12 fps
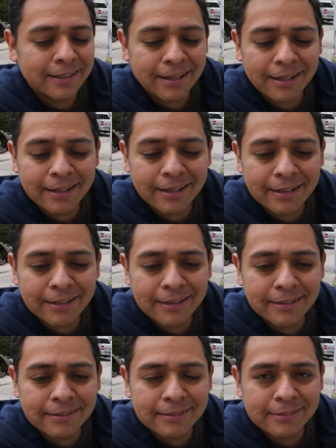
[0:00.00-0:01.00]

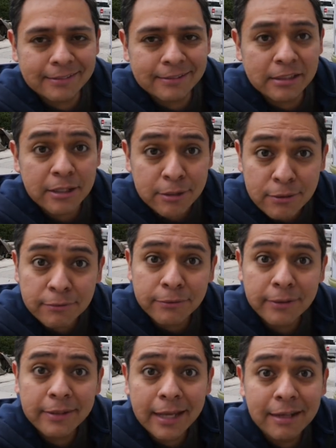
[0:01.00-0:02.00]
uh, stay tuned
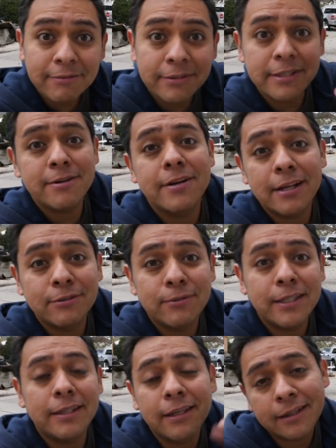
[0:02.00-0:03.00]
for that video next
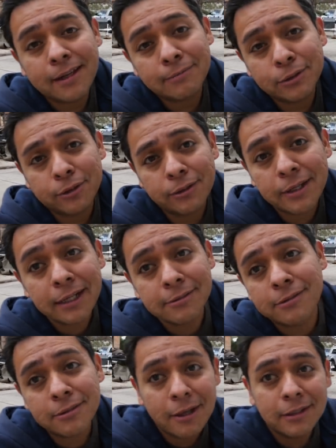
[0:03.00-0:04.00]
week. I'm sure you had
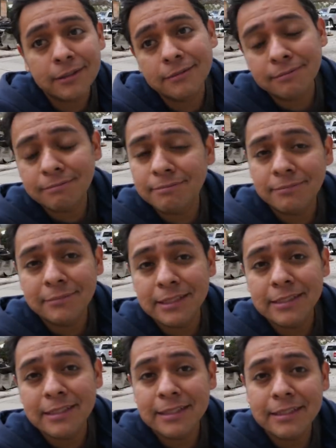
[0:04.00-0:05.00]
installed a
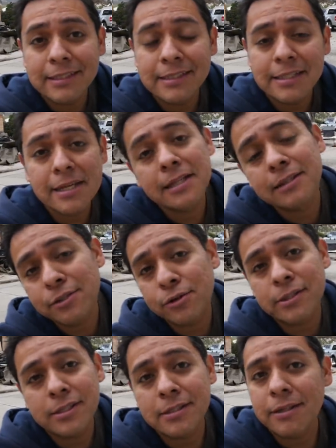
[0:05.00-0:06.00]
DC to DC and the
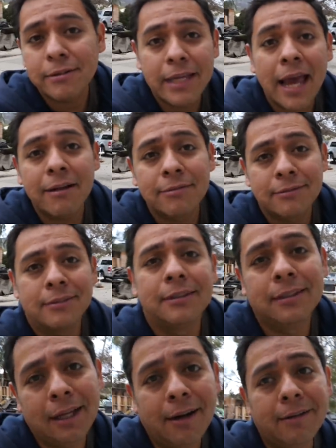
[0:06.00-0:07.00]
choices that we have.
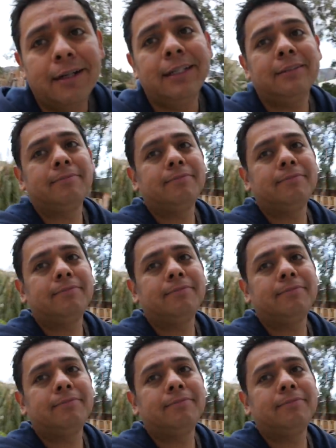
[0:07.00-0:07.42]
All right.